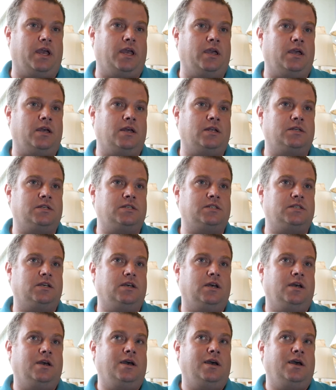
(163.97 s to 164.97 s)
And
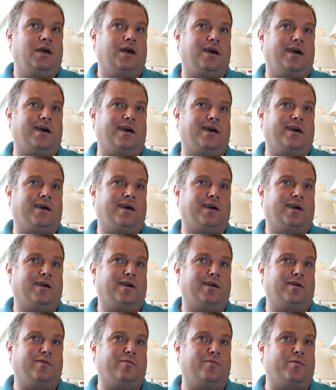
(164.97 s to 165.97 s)

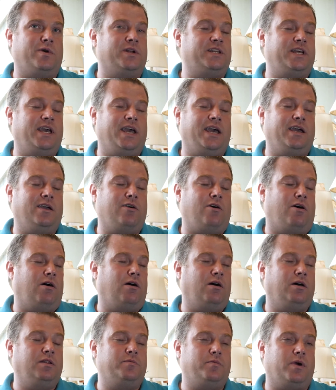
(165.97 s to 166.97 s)
one day I
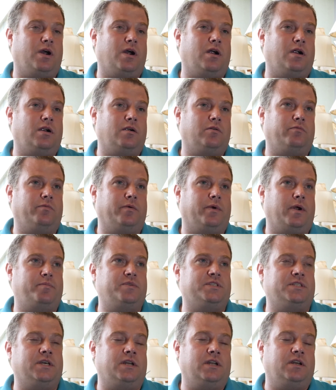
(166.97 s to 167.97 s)
called our
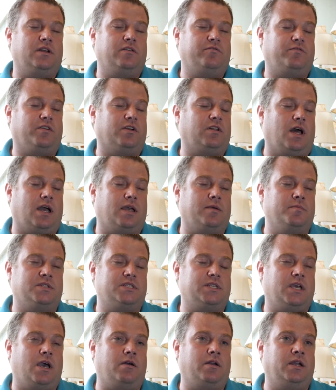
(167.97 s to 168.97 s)
representative for
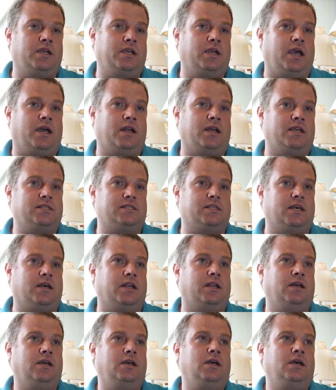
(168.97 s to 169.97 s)
Clackamas County and I said,